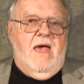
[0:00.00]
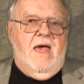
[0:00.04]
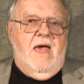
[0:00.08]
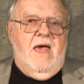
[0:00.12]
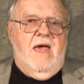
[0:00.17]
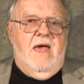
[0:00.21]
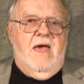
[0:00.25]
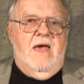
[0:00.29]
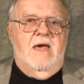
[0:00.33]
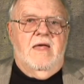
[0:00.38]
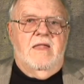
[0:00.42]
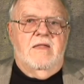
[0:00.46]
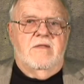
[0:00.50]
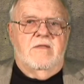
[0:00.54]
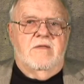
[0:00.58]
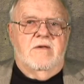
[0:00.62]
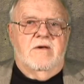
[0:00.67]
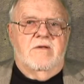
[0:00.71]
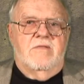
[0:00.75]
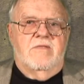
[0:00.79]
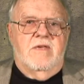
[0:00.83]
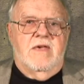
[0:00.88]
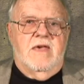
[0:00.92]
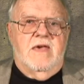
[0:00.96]
and
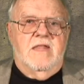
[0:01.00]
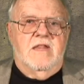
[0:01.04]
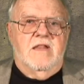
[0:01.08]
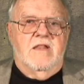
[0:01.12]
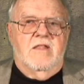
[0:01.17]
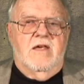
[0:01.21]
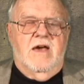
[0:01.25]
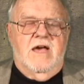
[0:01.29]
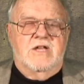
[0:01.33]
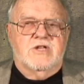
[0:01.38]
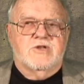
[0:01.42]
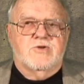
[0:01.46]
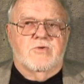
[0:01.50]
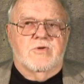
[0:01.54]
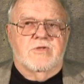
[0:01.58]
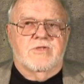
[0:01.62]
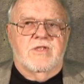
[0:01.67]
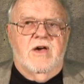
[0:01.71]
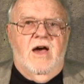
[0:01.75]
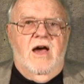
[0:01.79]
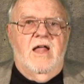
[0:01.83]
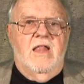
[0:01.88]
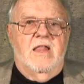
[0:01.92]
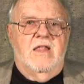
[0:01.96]
the intellectual
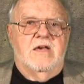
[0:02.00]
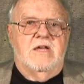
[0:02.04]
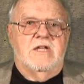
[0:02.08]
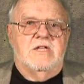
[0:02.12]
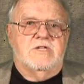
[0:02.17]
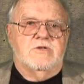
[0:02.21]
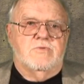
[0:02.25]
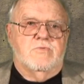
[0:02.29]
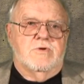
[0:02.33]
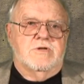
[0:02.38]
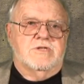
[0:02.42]
knowledge,